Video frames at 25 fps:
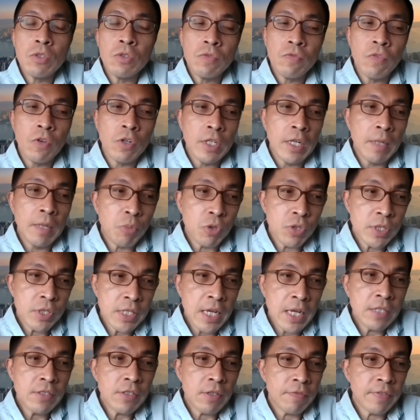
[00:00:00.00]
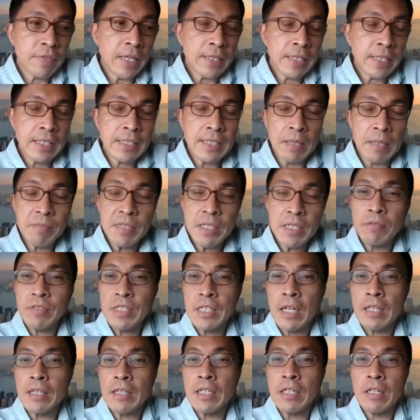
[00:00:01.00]
for their process of getting themselves
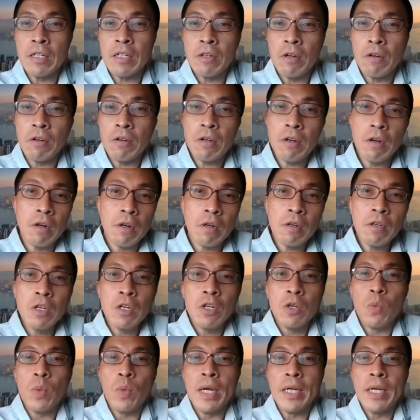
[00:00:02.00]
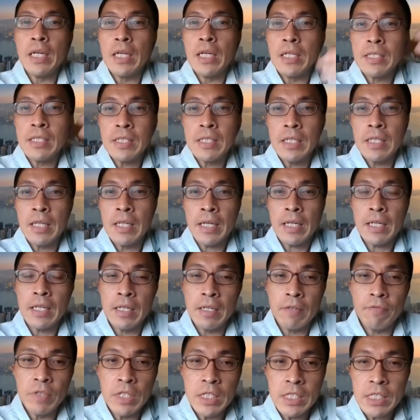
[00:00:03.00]
started in Hong Kong. Whether is it like
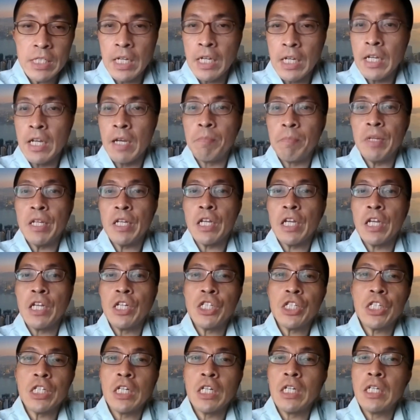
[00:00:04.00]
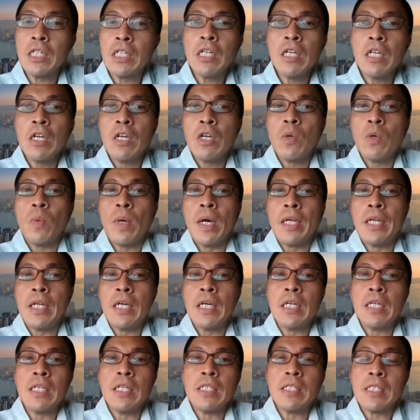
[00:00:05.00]
a visa application,
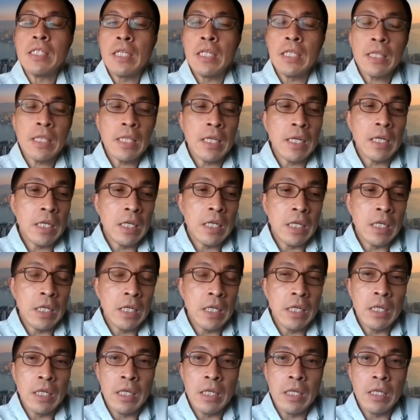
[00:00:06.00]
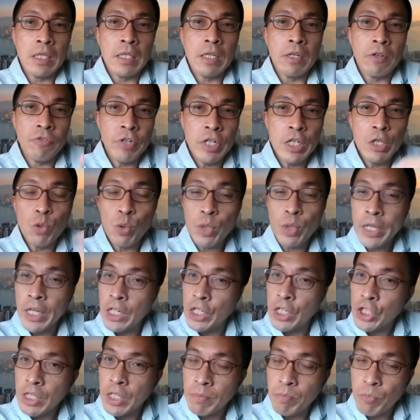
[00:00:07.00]
whether is it the
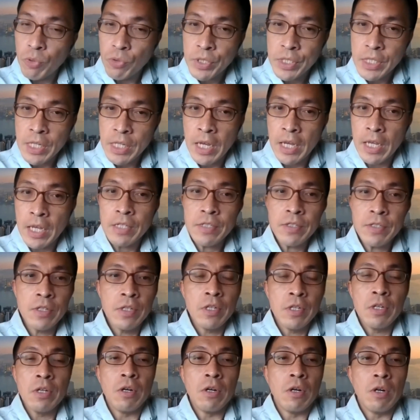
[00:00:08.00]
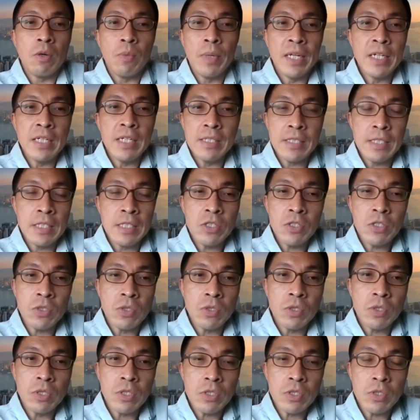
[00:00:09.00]
relocation process, or whether is it
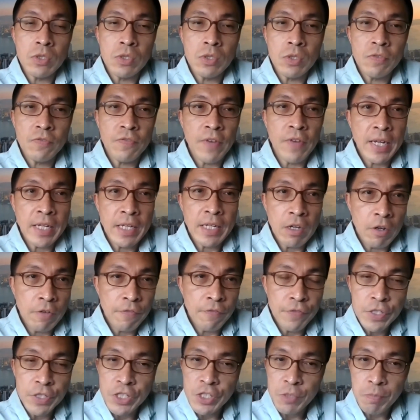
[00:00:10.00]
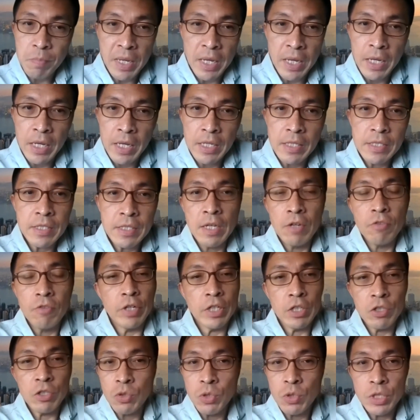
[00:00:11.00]
to find office space,
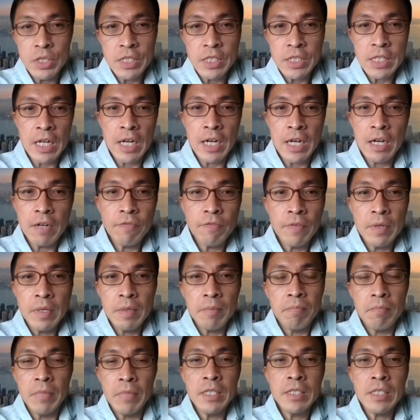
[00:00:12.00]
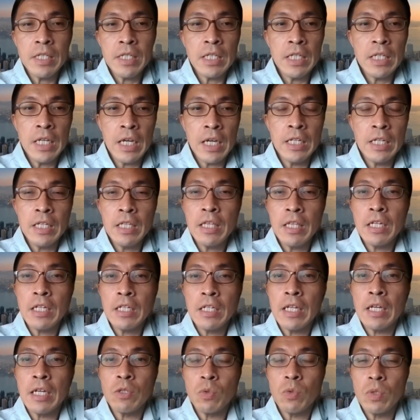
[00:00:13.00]
recruit staff, basically anything
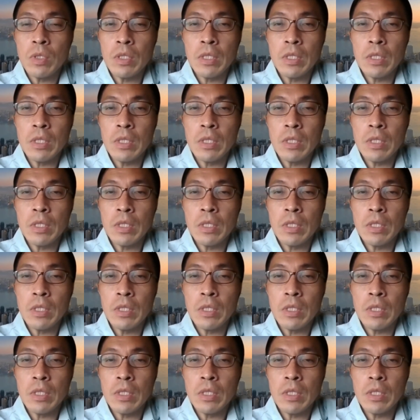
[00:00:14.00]
that